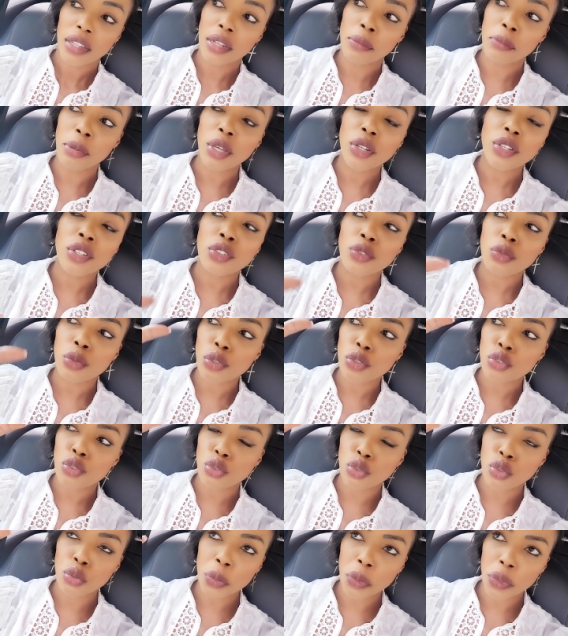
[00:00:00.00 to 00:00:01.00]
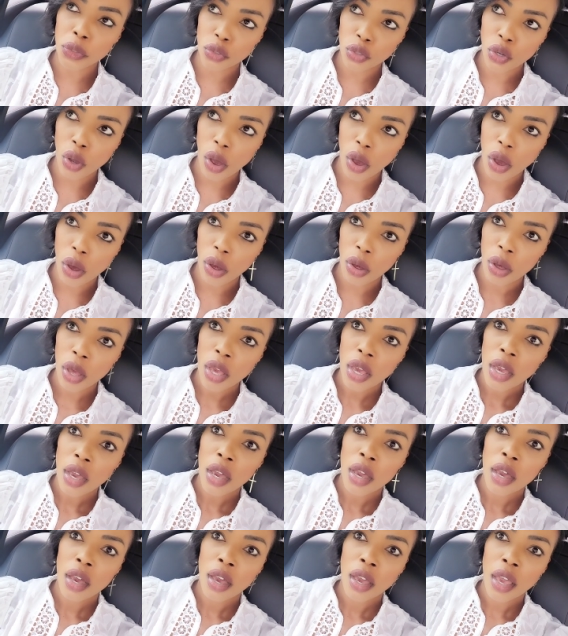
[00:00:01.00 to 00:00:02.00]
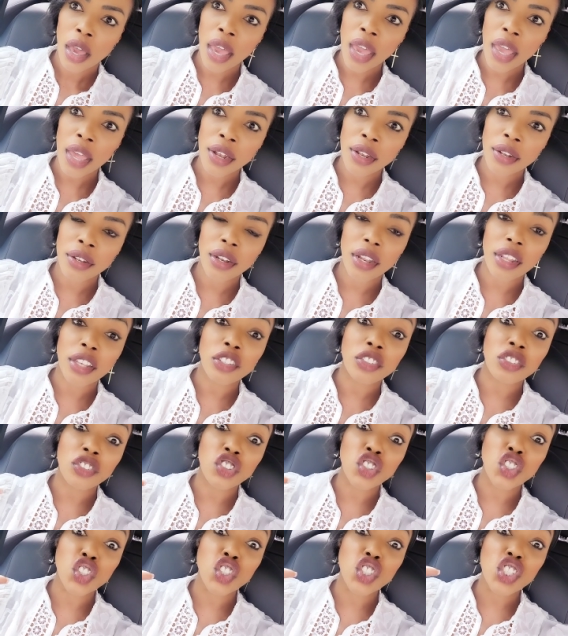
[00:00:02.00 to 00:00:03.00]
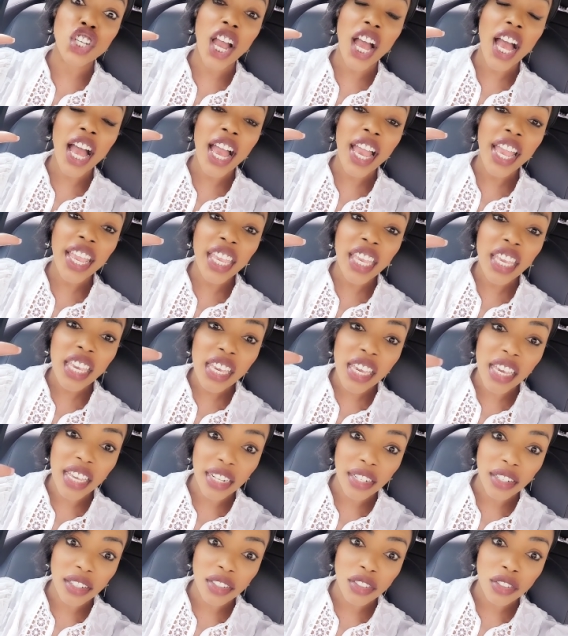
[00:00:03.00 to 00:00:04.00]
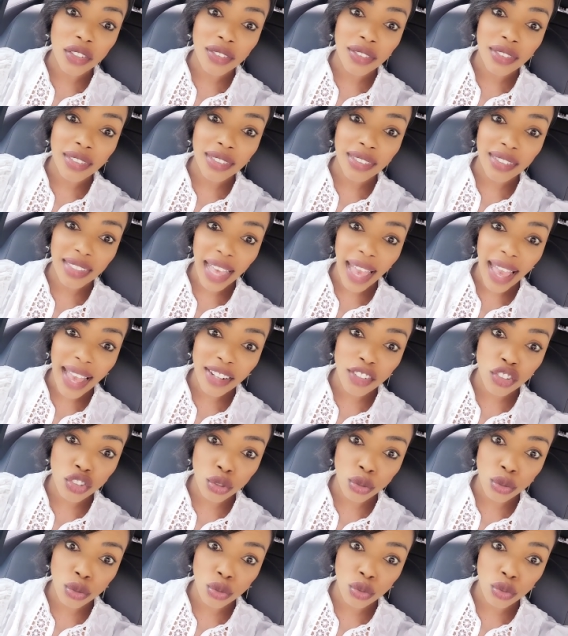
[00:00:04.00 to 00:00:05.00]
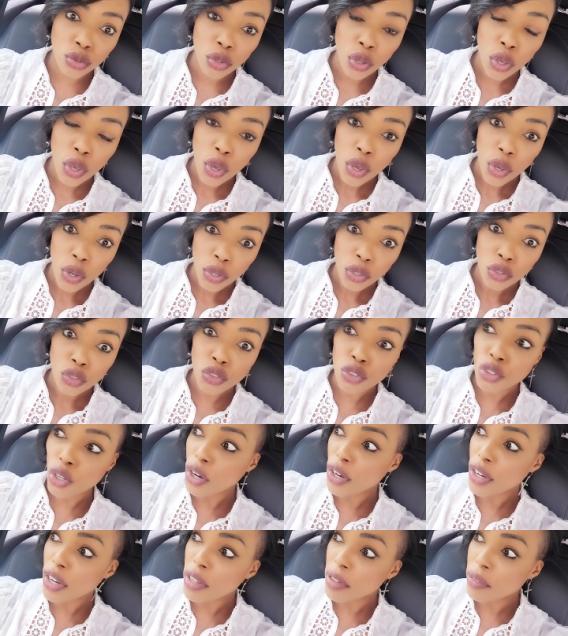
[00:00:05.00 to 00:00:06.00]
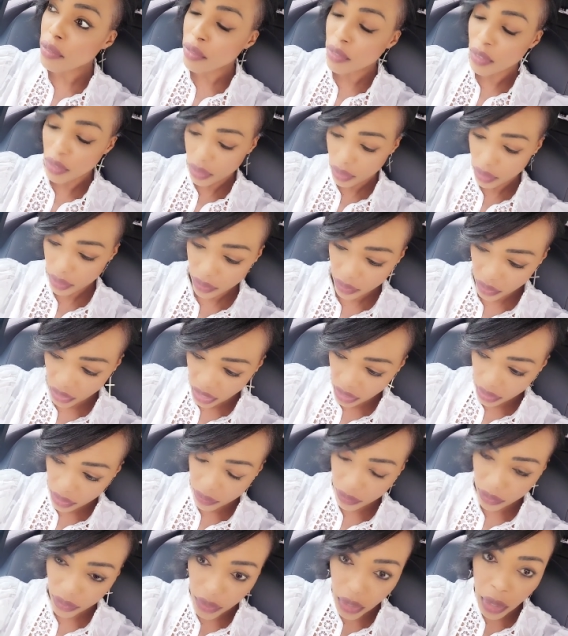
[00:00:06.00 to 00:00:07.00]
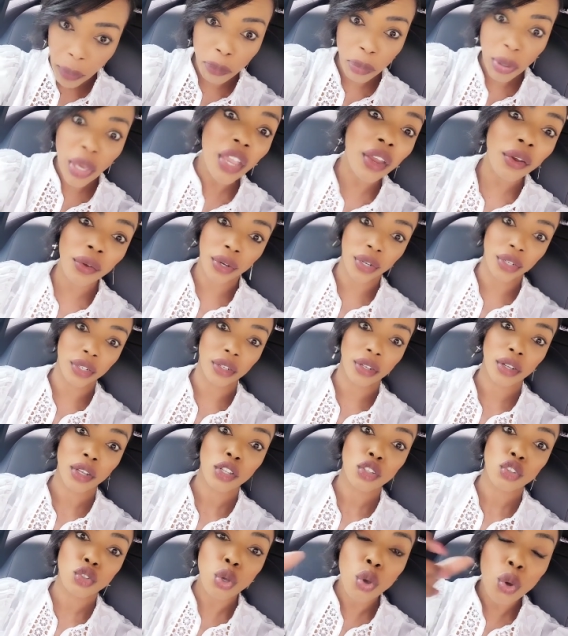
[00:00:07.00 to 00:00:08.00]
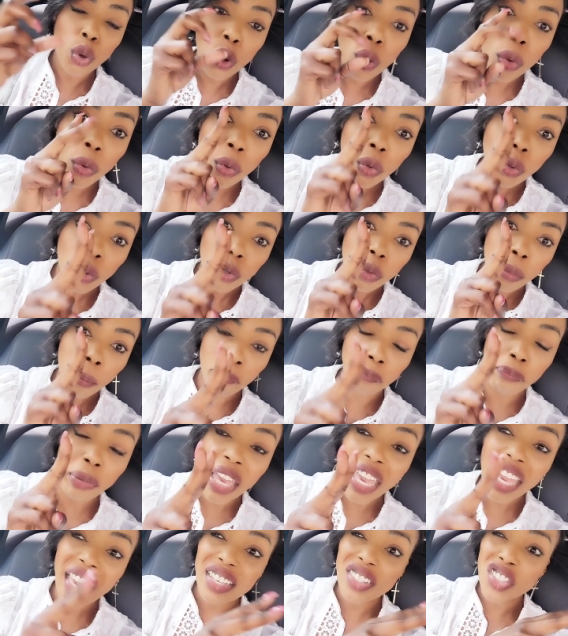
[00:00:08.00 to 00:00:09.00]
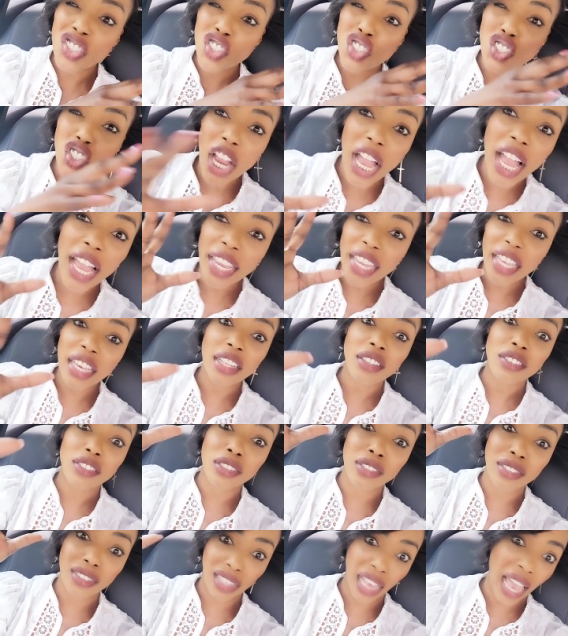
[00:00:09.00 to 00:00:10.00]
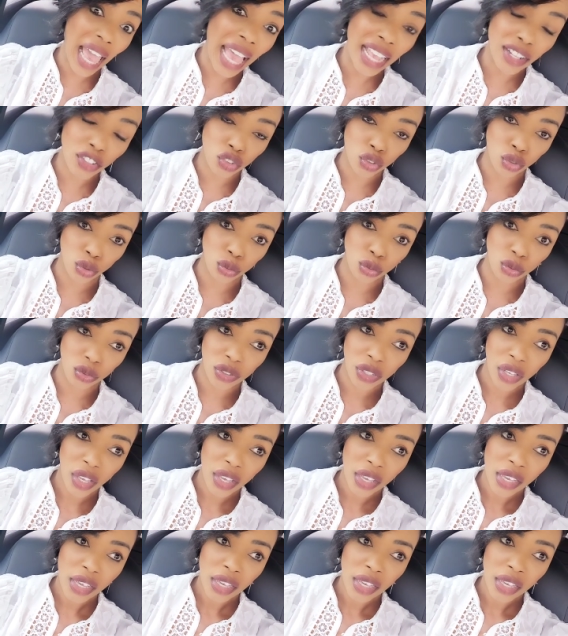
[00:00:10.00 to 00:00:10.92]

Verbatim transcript: The buildings were super tall. And these giant statues started appearing. Two big giant statues.